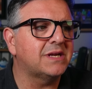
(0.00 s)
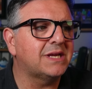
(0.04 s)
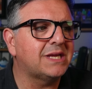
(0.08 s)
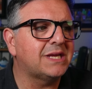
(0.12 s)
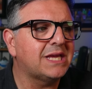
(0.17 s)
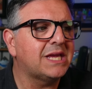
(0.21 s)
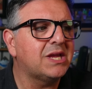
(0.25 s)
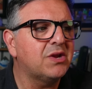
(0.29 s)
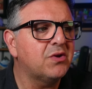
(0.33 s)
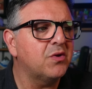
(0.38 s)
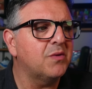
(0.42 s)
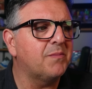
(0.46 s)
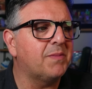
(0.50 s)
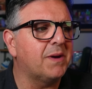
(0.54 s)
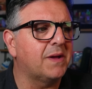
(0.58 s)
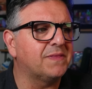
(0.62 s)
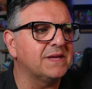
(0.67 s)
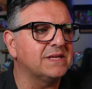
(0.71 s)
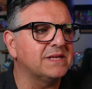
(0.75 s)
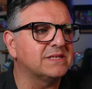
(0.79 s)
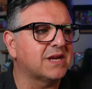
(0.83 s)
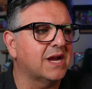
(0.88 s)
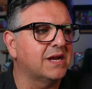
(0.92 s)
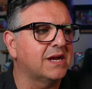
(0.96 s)
hear about
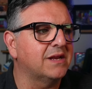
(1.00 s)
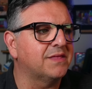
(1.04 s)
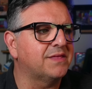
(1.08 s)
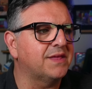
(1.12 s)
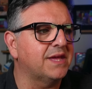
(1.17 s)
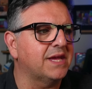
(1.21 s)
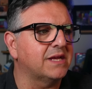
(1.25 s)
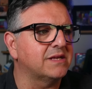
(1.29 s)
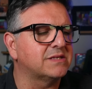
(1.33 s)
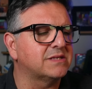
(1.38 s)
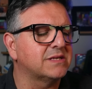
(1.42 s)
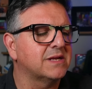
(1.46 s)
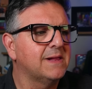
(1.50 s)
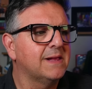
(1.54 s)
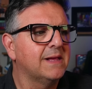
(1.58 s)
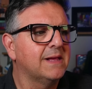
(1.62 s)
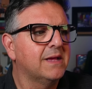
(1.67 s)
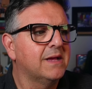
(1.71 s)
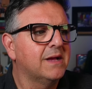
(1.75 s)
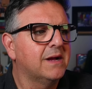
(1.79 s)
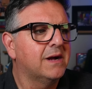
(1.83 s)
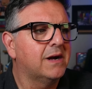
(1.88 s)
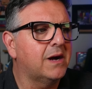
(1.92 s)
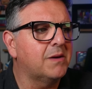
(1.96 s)
these kind of things.
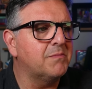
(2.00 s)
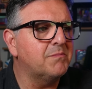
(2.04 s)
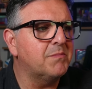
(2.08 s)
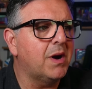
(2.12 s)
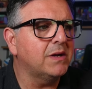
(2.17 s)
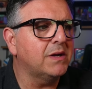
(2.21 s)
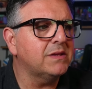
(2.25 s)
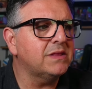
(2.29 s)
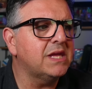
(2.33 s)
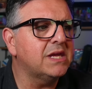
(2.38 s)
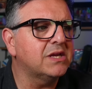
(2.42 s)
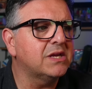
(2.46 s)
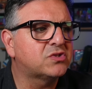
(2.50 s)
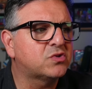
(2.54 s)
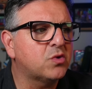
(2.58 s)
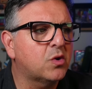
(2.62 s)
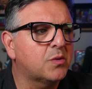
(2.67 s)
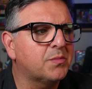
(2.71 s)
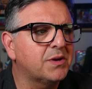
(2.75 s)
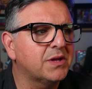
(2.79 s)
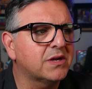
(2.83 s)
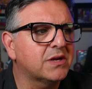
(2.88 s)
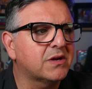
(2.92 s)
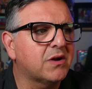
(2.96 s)
Among the
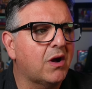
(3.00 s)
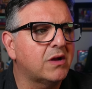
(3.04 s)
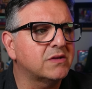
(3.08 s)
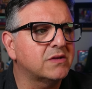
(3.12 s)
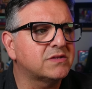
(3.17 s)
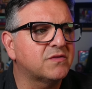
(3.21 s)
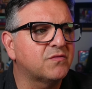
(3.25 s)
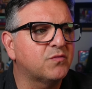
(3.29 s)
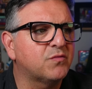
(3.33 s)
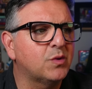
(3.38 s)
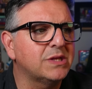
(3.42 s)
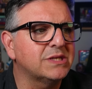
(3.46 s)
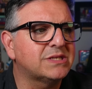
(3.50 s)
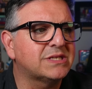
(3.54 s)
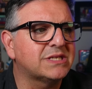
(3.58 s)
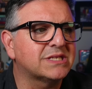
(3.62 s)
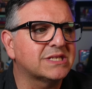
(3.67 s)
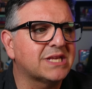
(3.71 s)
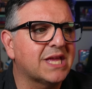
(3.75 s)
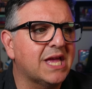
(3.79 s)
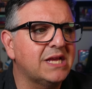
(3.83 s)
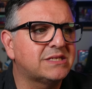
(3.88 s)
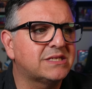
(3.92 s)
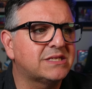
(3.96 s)
exorbitant costs of Willis's
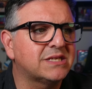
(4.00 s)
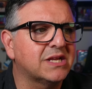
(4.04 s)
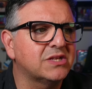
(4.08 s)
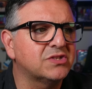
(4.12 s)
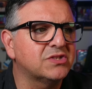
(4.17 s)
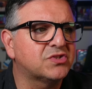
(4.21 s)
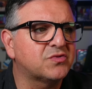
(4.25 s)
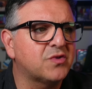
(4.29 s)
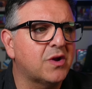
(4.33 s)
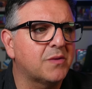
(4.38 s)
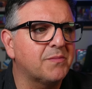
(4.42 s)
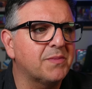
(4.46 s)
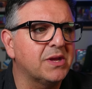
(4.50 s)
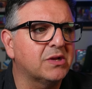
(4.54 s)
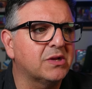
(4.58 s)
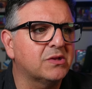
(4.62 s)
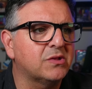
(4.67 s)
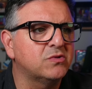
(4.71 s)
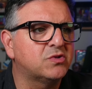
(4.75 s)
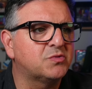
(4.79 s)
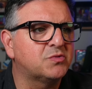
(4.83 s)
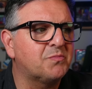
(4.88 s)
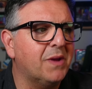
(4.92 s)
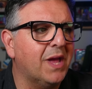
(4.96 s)
case against Trump
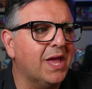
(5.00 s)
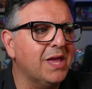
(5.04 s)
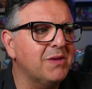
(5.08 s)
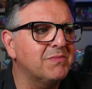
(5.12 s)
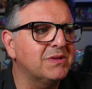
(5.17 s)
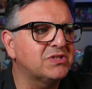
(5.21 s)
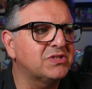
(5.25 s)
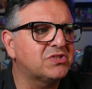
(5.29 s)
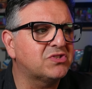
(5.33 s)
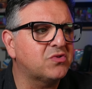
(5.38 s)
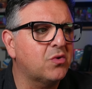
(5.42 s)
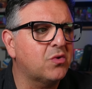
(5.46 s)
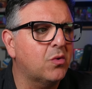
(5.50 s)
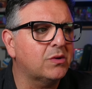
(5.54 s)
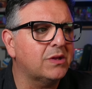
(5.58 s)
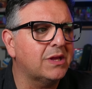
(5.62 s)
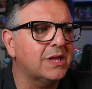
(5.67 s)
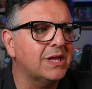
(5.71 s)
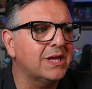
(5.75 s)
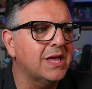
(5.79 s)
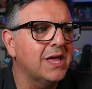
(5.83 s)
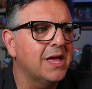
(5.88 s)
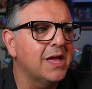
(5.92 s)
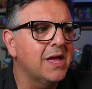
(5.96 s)
includes payments
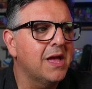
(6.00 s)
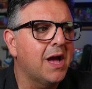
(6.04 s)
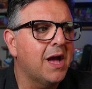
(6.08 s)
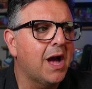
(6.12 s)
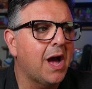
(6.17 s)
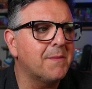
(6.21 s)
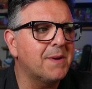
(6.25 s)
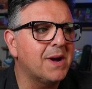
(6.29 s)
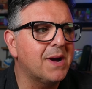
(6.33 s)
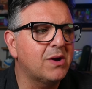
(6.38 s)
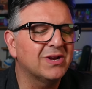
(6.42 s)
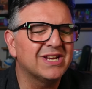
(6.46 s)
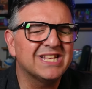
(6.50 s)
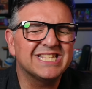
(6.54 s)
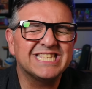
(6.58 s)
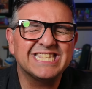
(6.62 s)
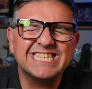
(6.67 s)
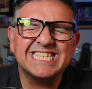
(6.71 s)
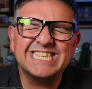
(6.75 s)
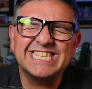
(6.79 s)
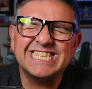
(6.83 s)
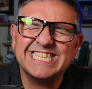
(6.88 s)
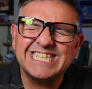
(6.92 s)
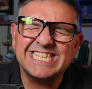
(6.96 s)
totaling about
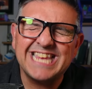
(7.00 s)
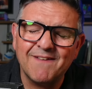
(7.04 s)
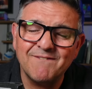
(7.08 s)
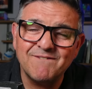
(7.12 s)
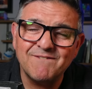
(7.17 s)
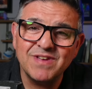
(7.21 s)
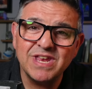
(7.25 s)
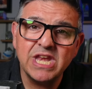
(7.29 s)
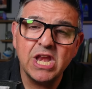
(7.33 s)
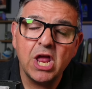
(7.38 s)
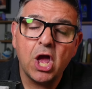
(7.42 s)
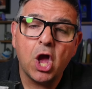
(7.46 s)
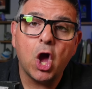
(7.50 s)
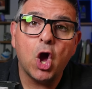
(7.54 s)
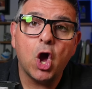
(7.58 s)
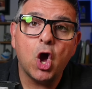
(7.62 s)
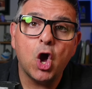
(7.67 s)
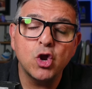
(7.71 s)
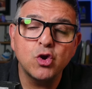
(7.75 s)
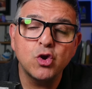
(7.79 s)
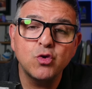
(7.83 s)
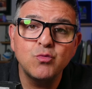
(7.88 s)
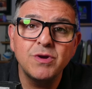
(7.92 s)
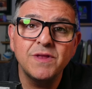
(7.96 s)

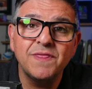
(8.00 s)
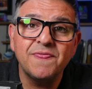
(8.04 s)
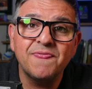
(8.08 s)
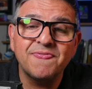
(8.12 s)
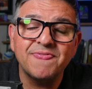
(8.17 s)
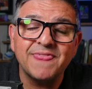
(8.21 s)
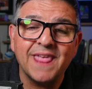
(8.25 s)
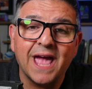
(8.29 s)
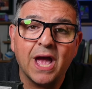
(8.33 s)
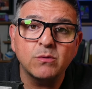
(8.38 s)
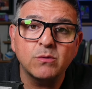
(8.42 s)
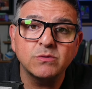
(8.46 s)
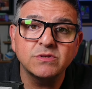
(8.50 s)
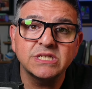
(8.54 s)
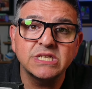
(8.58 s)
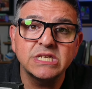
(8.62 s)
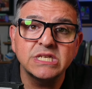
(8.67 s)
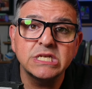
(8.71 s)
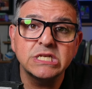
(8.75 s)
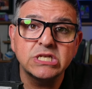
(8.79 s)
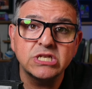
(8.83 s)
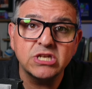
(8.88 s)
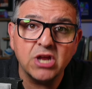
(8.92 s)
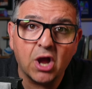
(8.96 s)

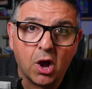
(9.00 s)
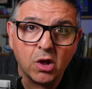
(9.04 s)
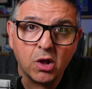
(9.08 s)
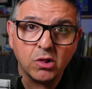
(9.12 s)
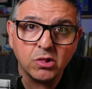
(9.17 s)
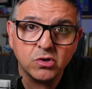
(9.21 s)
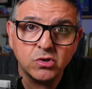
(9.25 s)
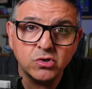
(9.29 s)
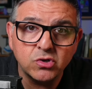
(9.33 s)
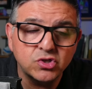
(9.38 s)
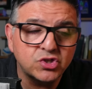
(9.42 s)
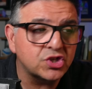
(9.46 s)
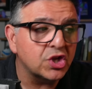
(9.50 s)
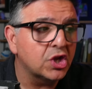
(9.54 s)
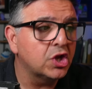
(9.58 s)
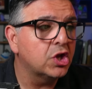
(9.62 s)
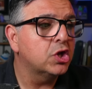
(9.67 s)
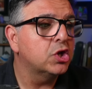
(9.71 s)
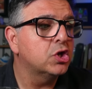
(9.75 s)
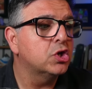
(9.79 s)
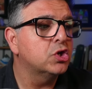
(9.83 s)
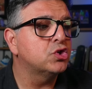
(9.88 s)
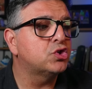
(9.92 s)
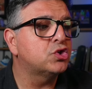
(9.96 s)
$700,000
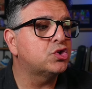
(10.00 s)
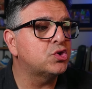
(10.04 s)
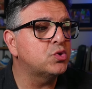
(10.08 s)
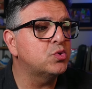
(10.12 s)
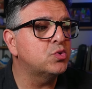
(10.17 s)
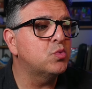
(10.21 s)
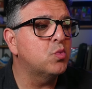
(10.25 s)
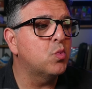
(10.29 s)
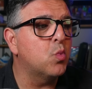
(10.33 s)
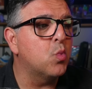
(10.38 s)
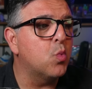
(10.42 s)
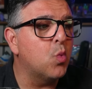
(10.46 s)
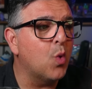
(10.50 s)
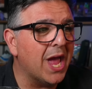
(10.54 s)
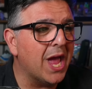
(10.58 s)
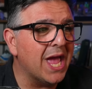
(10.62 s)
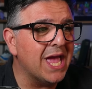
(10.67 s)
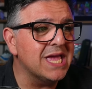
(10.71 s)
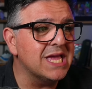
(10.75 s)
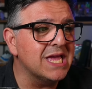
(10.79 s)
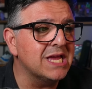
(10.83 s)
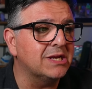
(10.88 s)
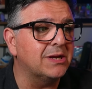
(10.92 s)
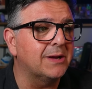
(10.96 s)
to
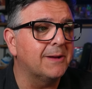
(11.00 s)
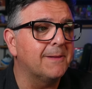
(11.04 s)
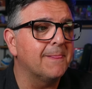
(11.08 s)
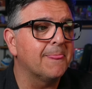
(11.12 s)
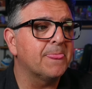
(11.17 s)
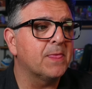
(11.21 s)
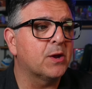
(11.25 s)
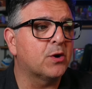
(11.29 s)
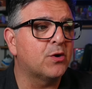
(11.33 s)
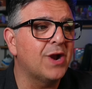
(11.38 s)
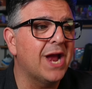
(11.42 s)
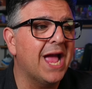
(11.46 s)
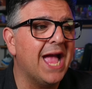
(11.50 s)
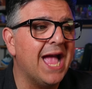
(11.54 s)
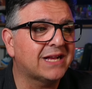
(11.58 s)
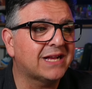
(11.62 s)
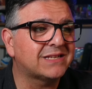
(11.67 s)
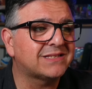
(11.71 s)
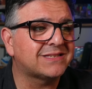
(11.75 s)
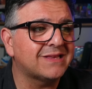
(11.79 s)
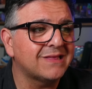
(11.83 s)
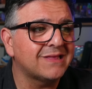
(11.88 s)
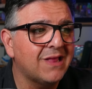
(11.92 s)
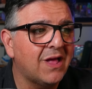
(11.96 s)
Wade, her
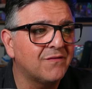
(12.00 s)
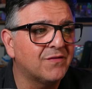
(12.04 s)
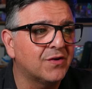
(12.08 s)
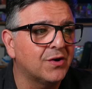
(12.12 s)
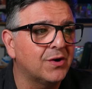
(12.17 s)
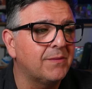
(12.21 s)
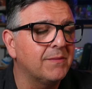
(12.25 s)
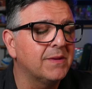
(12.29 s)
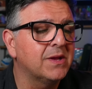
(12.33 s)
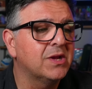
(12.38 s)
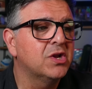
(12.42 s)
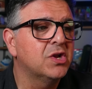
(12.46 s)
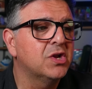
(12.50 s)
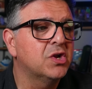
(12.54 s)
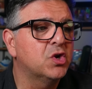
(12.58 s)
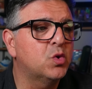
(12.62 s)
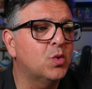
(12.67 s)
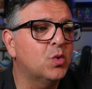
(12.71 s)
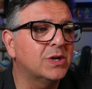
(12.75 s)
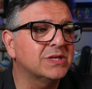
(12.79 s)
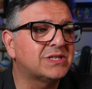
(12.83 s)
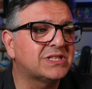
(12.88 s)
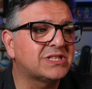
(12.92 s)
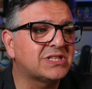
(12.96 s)
ex-lover,
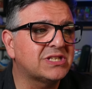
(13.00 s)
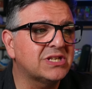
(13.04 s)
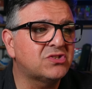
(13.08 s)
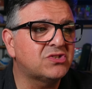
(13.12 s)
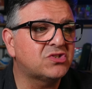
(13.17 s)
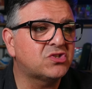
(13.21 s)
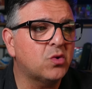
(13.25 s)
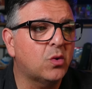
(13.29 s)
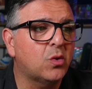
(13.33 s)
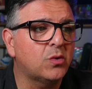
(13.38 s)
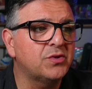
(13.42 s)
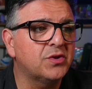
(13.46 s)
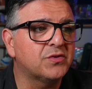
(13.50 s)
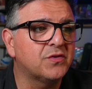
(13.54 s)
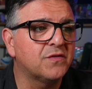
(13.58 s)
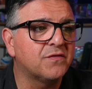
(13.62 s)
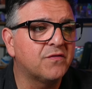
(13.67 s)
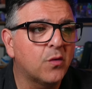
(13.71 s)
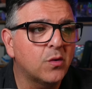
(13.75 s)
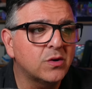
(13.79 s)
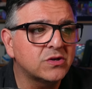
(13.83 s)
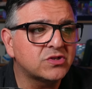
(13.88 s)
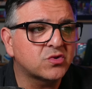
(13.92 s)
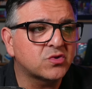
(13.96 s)
who has since told a
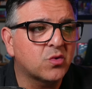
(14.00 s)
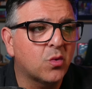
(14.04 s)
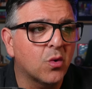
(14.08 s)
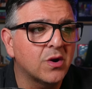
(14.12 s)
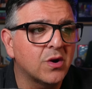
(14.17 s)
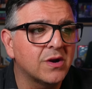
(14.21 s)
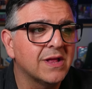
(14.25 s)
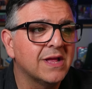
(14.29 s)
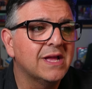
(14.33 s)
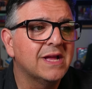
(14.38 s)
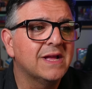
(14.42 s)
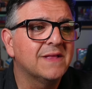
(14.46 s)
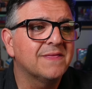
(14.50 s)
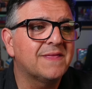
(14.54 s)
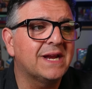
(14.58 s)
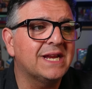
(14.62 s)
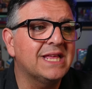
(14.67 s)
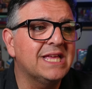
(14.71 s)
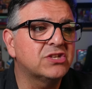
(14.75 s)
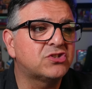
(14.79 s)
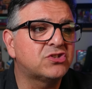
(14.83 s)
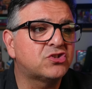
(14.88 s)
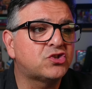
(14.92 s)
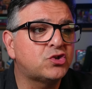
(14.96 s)
divorce court that
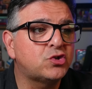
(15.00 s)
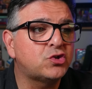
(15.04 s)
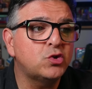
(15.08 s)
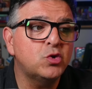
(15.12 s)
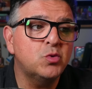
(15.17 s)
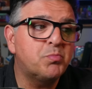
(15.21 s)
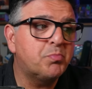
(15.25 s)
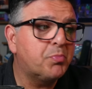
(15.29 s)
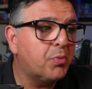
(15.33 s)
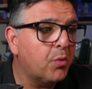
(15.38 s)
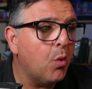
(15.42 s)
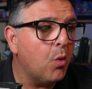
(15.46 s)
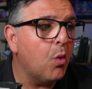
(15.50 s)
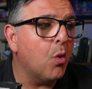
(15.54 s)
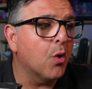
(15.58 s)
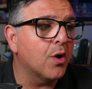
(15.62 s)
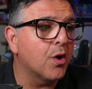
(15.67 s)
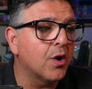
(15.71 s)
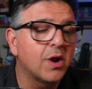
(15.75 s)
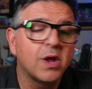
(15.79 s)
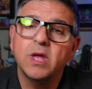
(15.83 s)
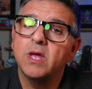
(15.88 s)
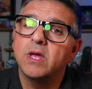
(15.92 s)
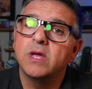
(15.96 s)
he is too
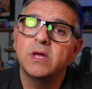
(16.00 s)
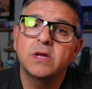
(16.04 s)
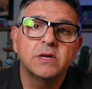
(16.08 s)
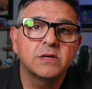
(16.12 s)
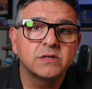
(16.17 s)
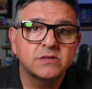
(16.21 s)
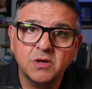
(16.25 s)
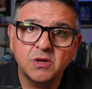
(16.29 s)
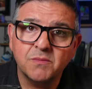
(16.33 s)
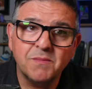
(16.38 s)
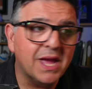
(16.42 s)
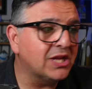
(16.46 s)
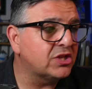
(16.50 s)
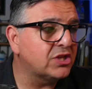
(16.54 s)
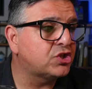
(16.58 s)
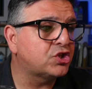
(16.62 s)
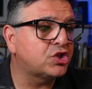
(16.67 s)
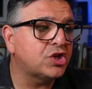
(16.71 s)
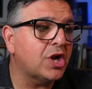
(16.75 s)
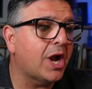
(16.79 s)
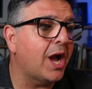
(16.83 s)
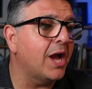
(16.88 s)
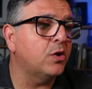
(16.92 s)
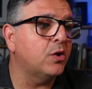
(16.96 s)
poor to make
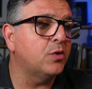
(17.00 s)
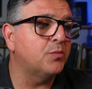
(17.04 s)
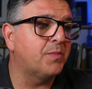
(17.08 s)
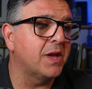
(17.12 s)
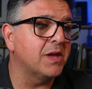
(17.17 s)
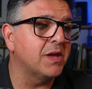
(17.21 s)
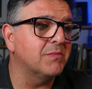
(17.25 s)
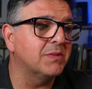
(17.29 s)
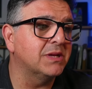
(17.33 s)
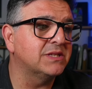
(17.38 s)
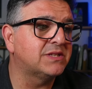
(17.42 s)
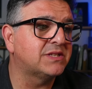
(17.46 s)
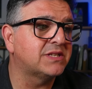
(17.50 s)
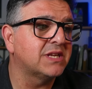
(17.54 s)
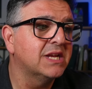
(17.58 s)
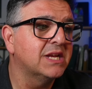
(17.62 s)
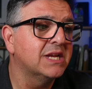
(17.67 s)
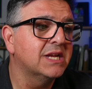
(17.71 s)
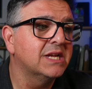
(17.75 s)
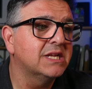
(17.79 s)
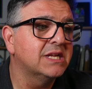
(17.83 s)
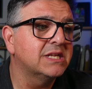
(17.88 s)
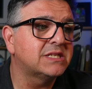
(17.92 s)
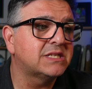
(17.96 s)
child payments
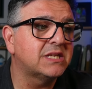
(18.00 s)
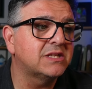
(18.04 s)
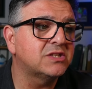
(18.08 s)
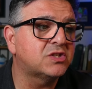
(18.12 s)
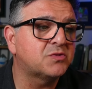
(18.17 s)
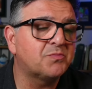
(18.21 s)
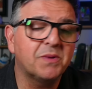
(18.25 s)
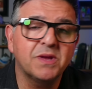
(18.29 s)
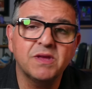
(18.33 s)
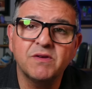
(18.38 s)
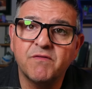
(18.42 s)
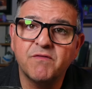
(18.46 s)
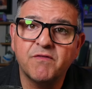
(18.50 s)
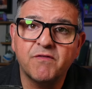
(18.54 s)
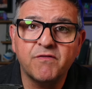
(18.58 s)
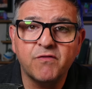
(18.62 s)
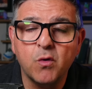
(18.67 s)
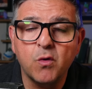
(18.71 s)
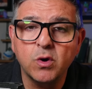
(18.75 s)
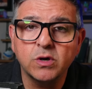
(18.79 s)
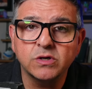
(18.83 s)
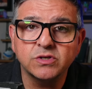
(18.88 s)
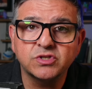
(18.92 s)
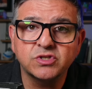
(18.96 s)
since being
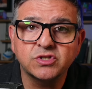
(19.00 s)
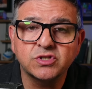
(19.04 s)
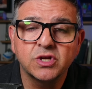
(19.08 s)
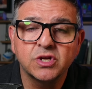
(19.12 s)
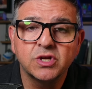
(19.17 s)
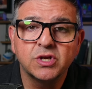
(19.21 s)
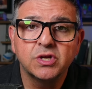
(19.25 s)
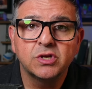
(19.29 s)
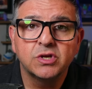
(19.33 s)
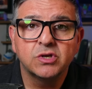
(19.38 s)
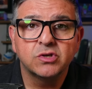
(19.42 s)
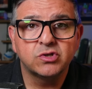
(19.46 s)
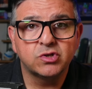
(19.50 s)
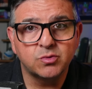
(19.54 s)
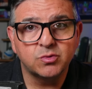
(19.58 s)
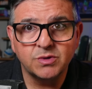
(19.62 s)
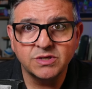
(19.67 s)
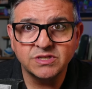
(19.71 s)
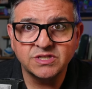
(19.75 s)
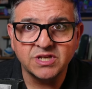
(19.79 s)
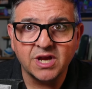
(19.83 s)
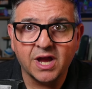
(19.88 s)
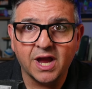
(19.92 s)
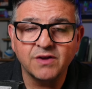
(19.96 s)
forced to
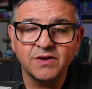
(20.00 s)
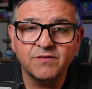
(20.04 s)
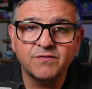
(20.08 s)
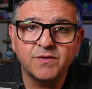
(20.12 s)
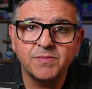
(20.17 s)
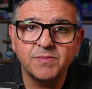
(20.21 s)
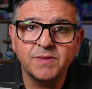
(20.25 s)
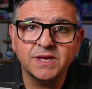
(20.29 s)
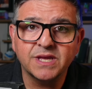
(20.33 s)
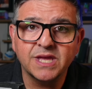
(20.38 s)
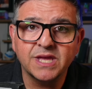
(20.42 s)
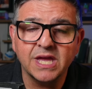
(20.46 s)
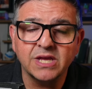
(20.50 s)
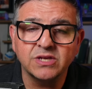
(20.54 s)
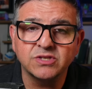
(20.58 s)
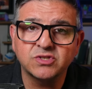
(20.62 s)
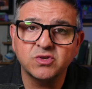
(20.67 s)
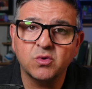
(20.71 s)
resign from the case.